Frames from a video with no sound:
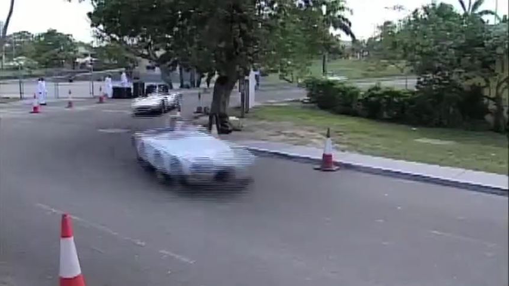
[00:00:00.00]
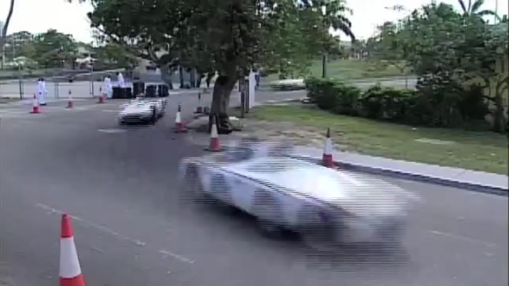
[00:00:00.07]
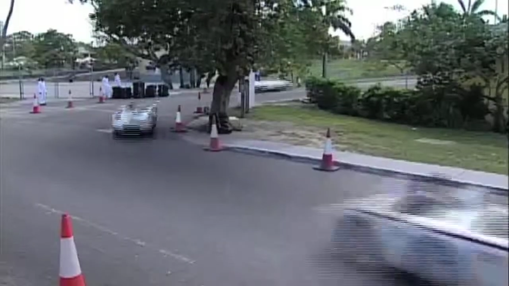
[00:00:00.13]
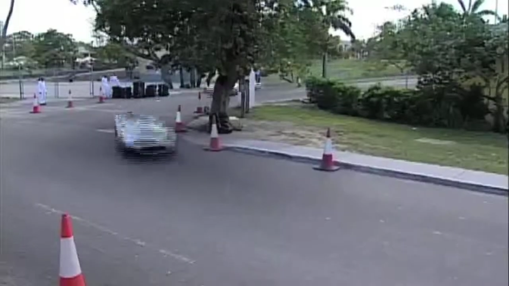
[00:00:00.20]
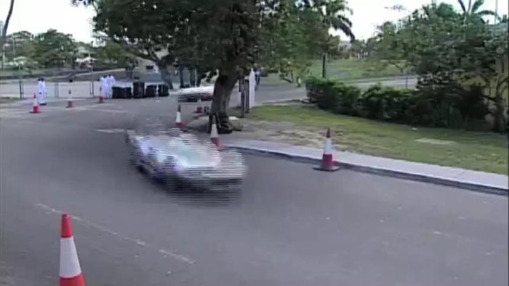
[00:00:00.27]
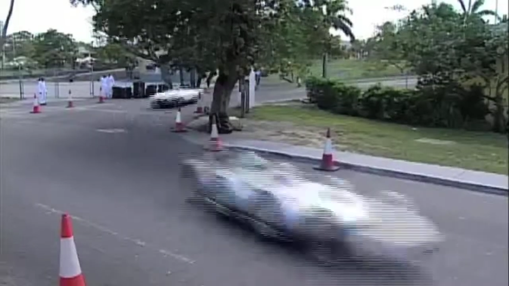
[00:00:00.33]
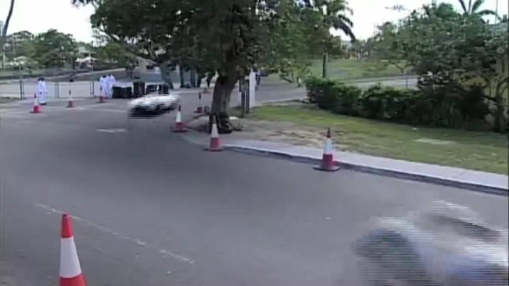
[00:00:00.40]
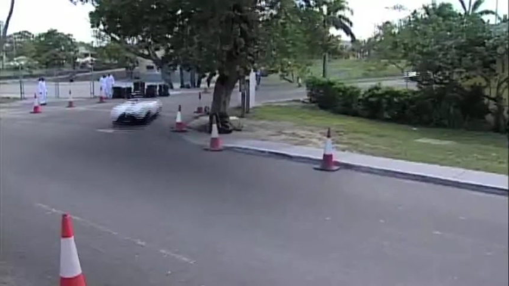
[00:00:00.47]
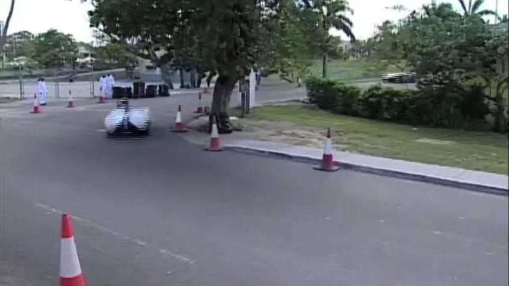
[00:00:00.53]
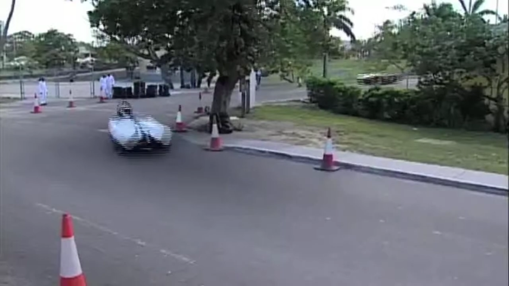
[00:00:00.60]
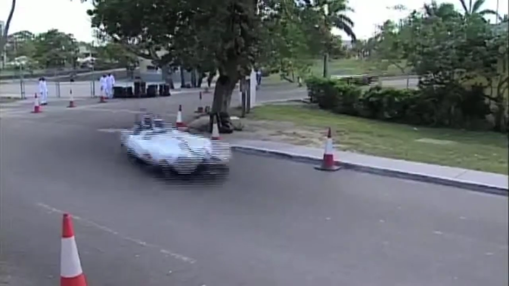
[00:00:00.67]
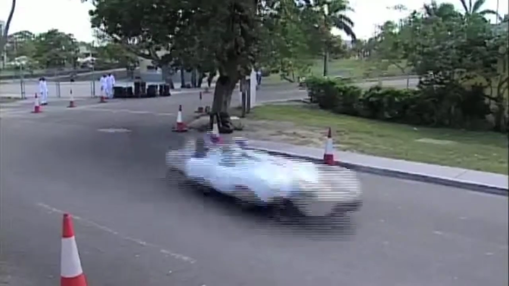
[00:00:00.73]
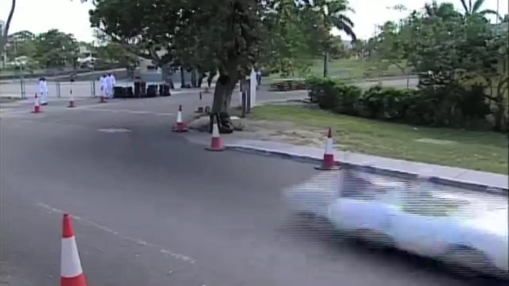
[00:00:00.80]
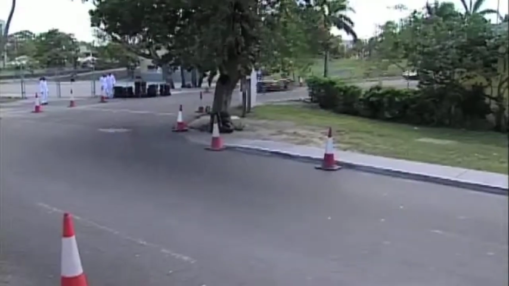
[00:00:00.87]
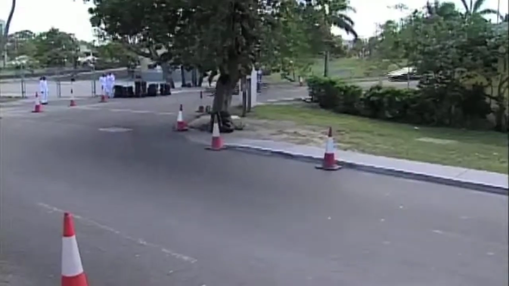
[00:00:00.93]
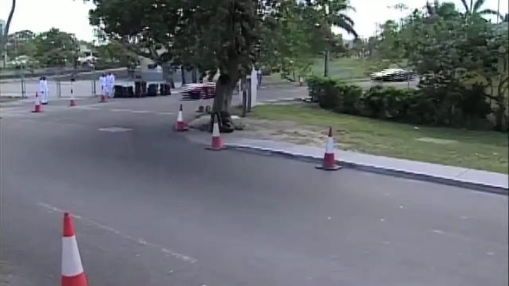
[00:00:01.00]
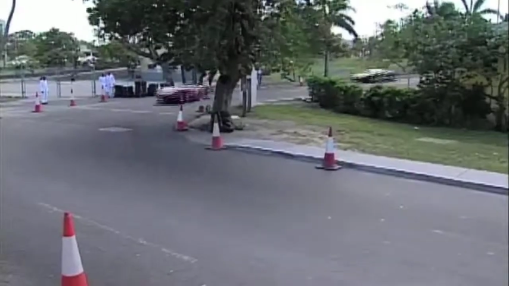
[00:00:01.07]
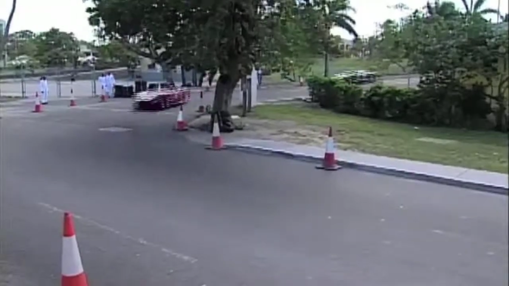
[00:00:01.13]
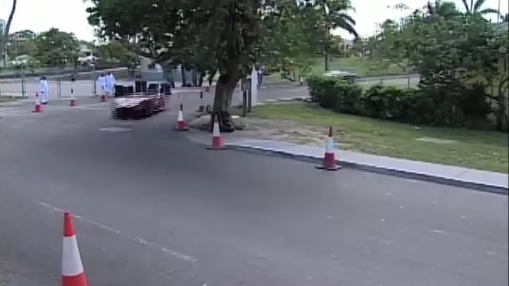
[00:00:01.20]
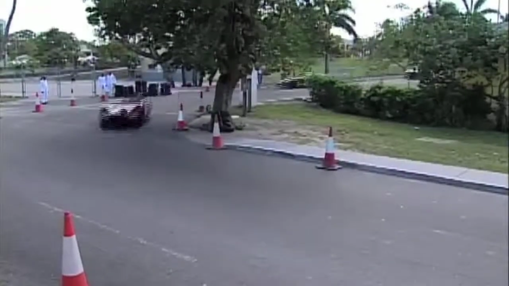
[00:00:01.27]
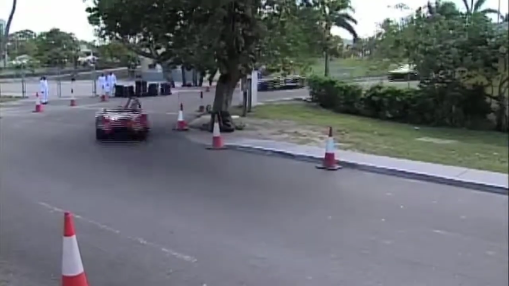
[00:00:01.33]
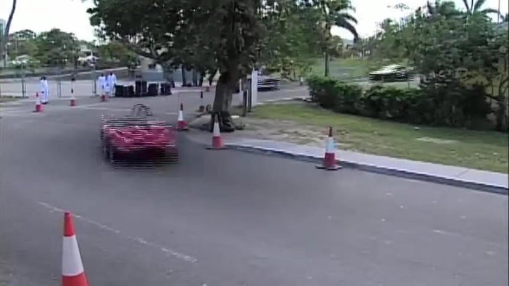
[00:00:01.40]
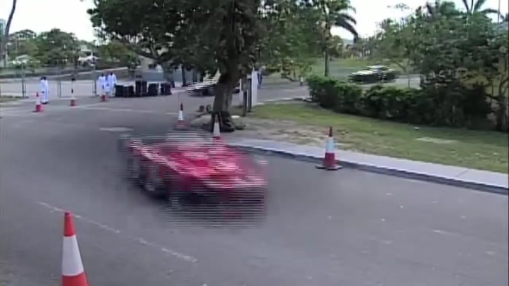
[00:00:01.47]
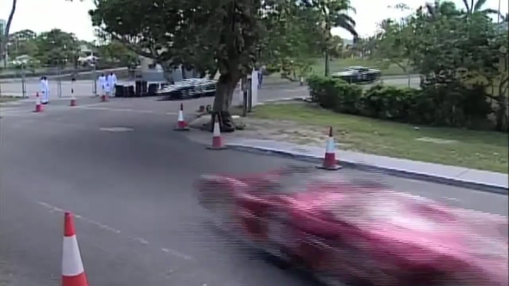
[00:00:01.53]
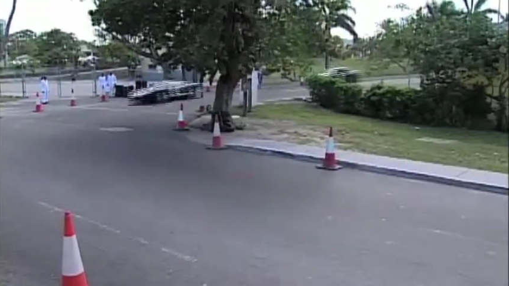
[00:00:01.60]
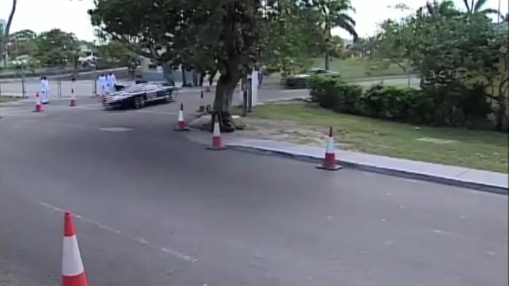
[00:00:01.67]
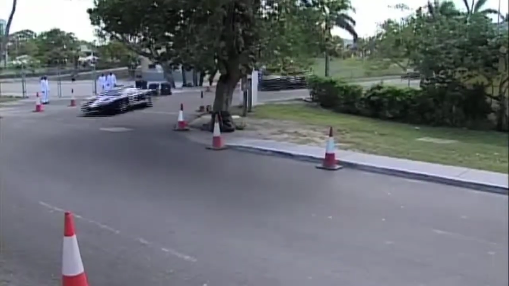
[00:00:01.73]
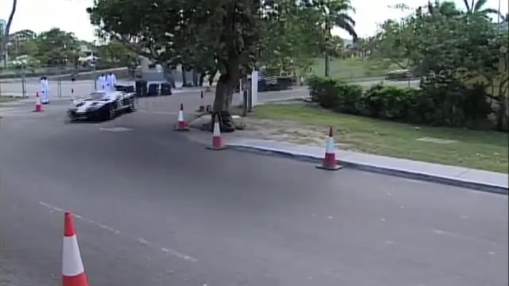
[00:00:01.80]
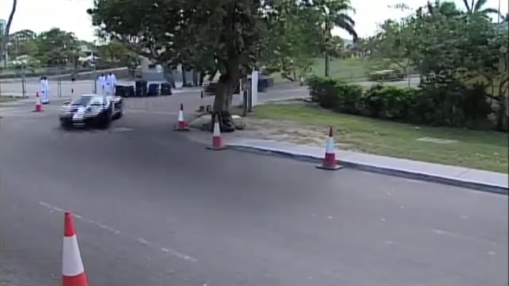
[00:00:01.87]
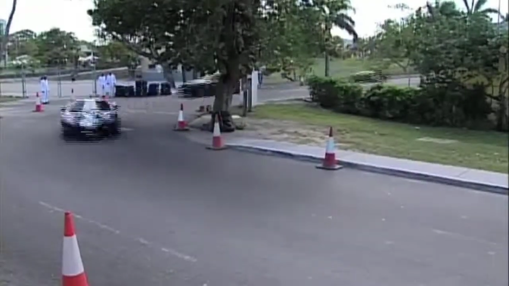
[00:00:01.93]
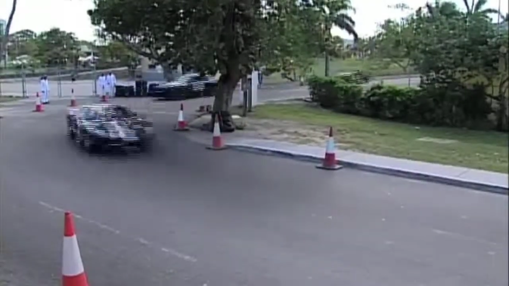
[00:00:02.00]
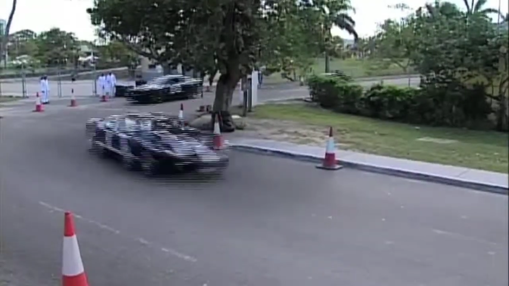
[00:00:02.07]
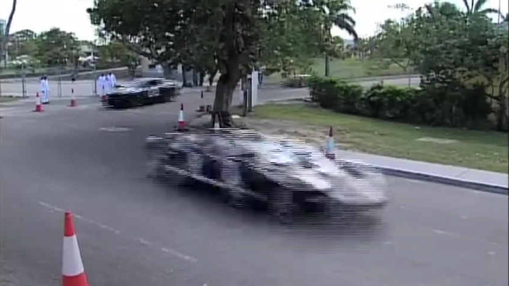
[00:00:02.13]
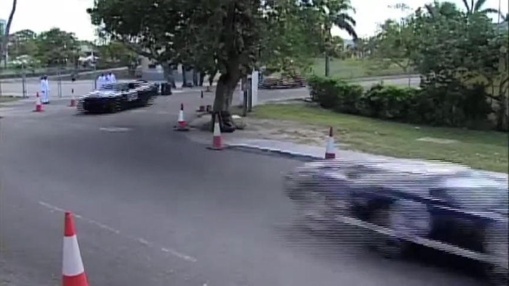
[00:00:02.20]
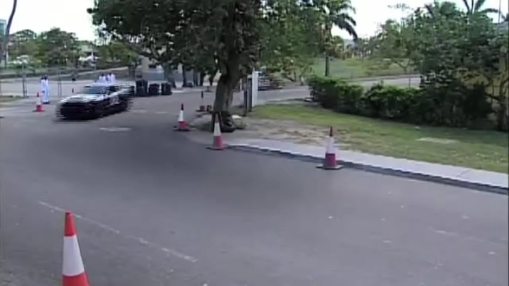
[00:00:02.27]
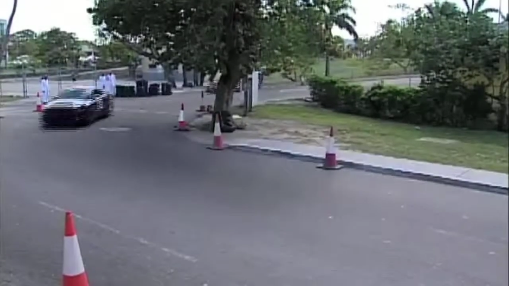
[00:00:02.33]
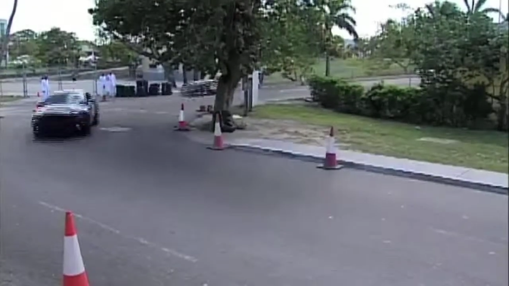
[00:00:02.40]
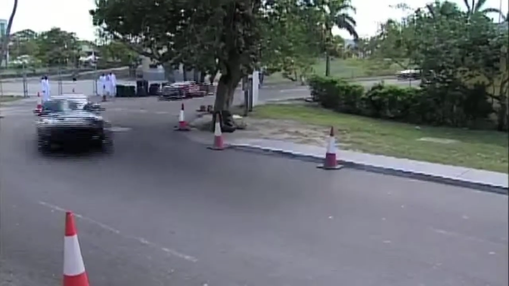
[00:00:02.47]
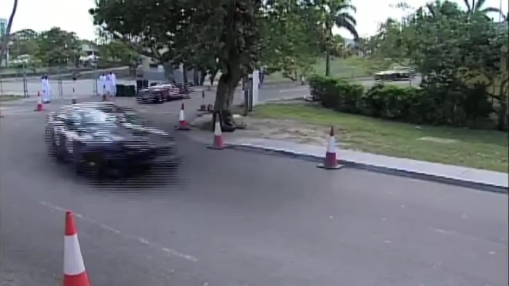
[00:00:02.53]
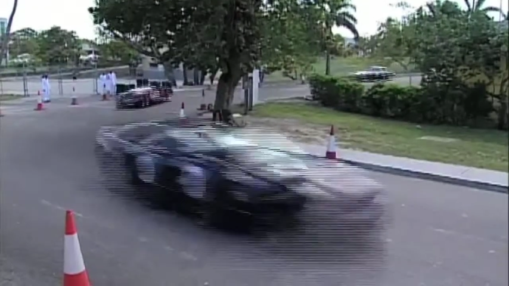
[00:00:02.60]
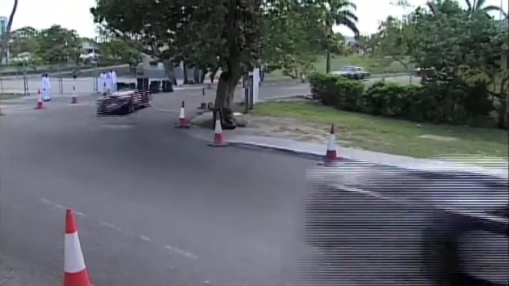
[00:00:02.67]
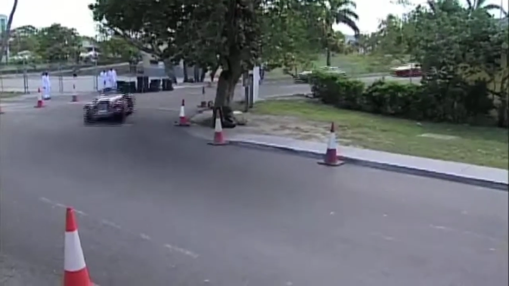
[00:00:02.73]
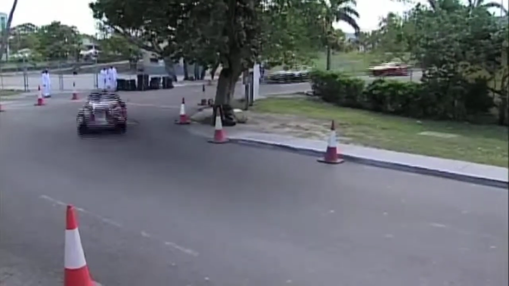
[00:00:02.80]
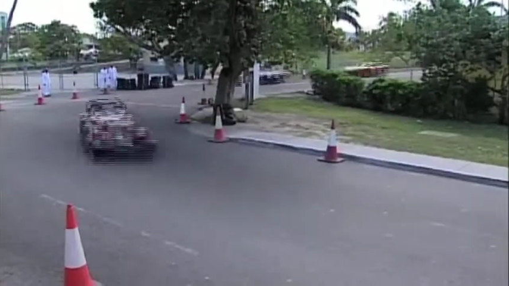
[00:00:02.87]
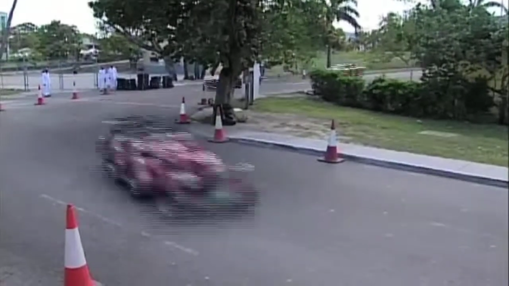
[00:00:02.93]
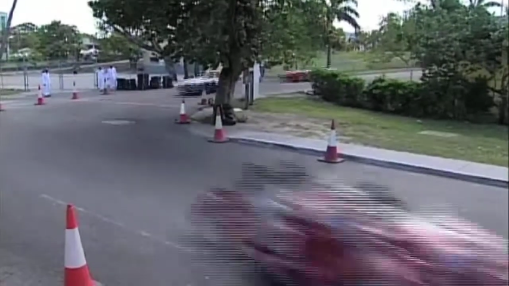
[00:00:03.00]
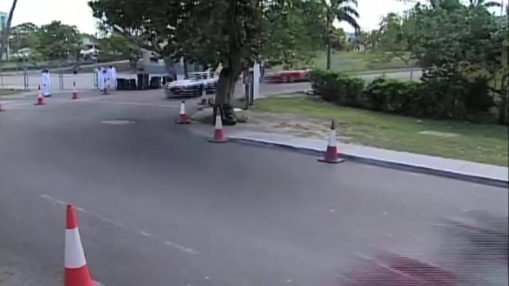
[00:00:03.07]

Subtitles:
Nobody's mouth can be seen.